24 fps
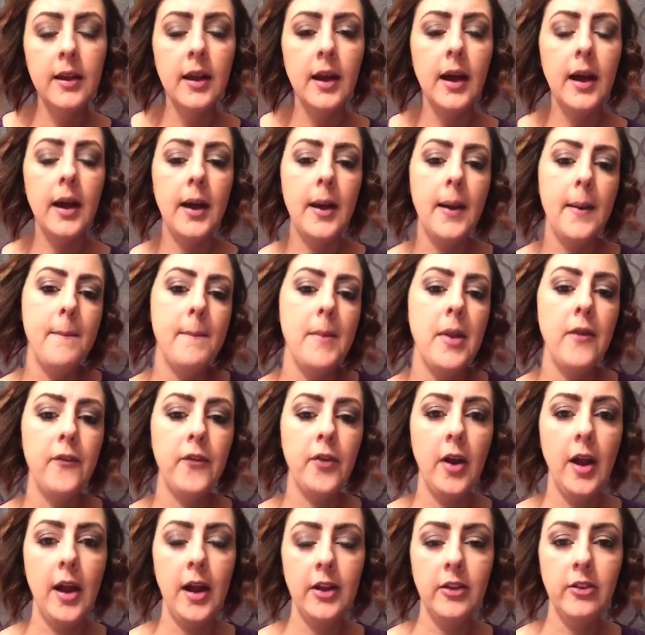If
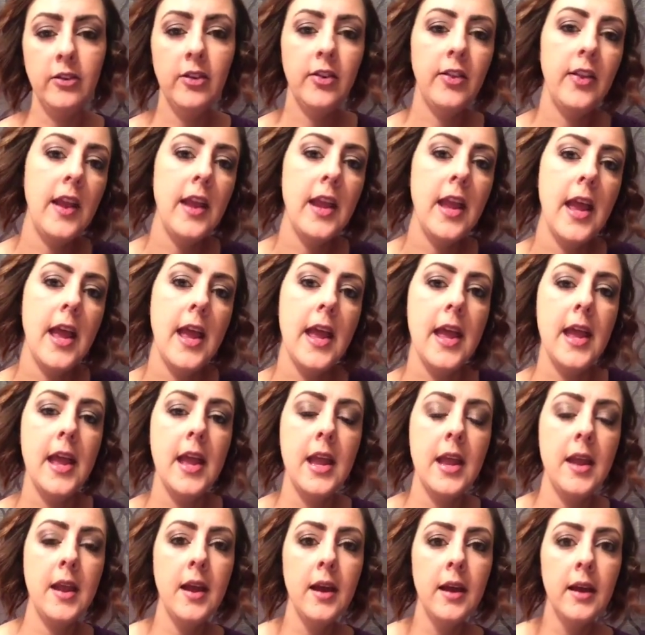you're on, just say
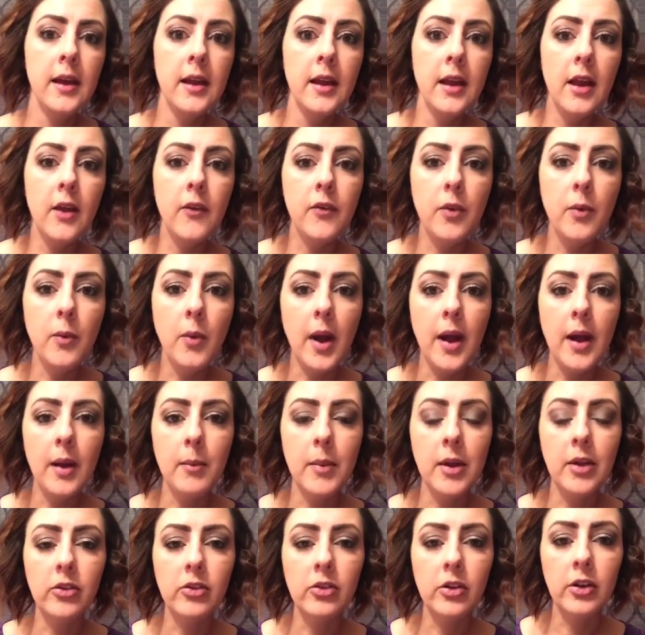hey. If you want,
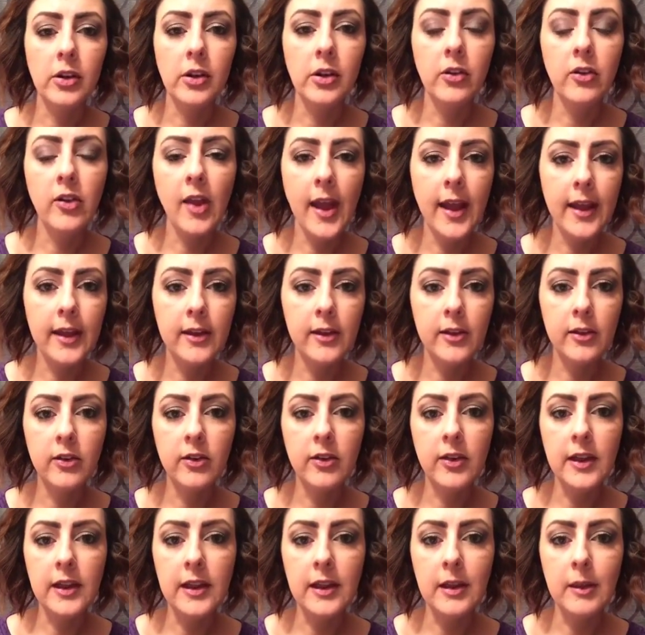make sure you tag your
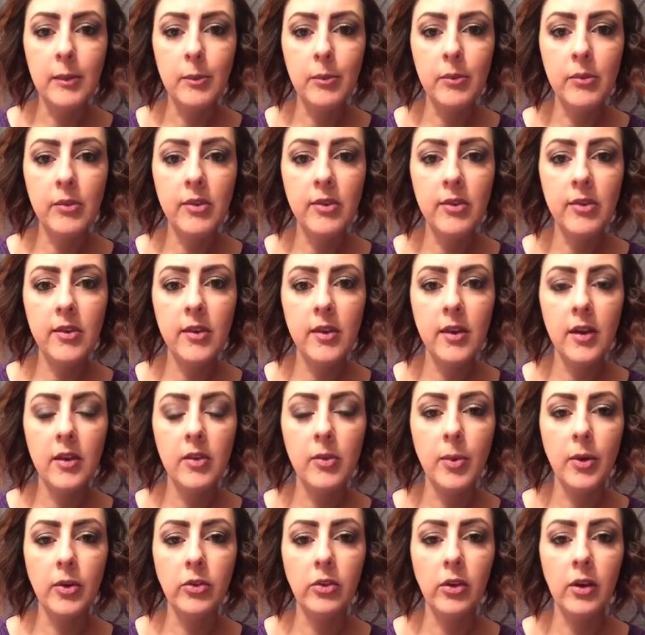teams,
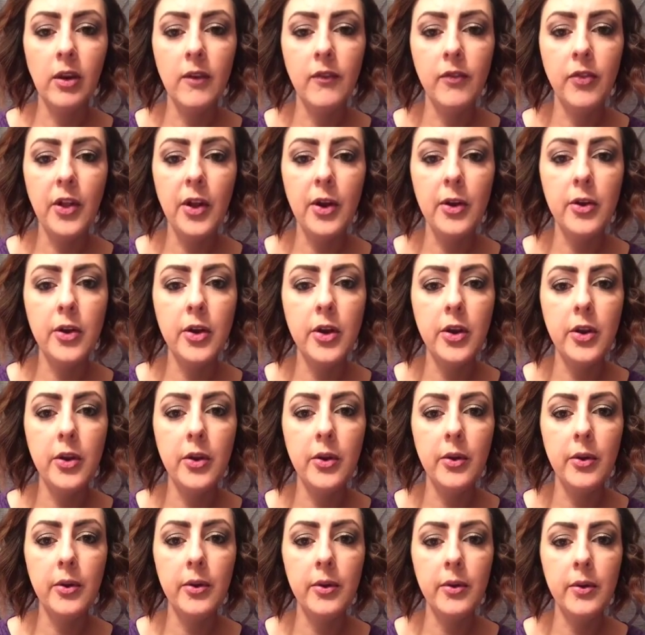especially if they're
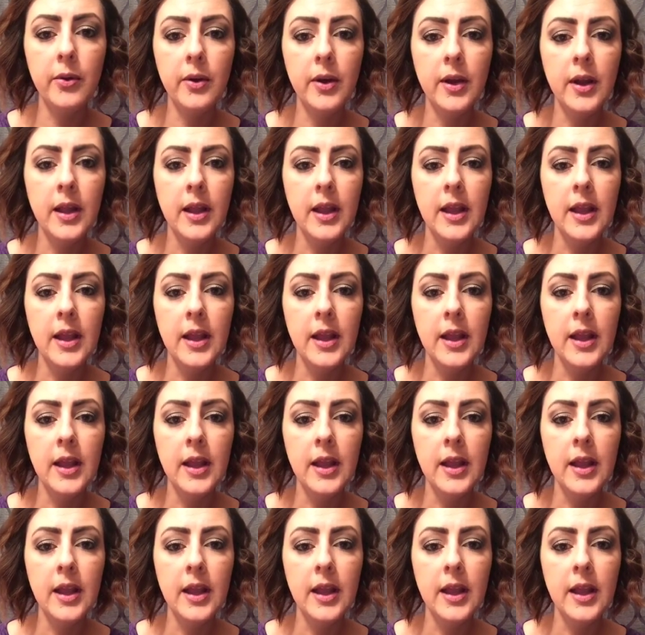new.